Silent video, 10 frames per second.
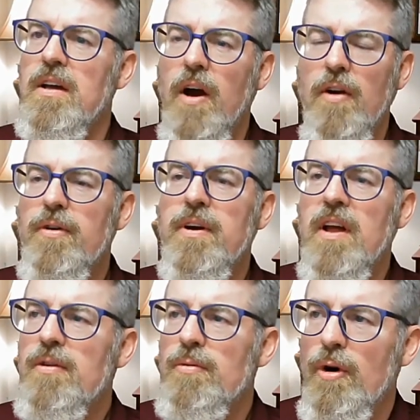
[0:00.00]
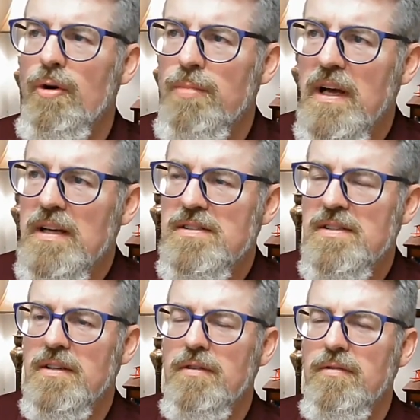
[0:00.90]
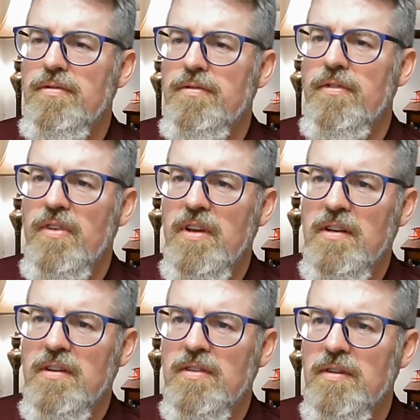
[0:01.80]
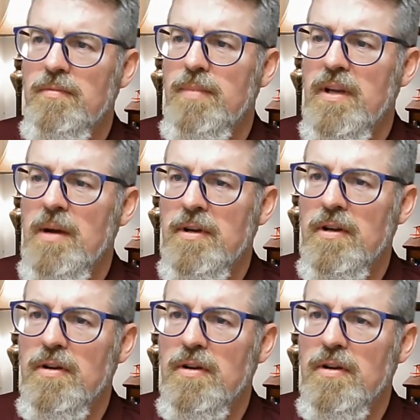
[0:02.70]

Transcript: Are there any other roadblocks that you've seen to becoming a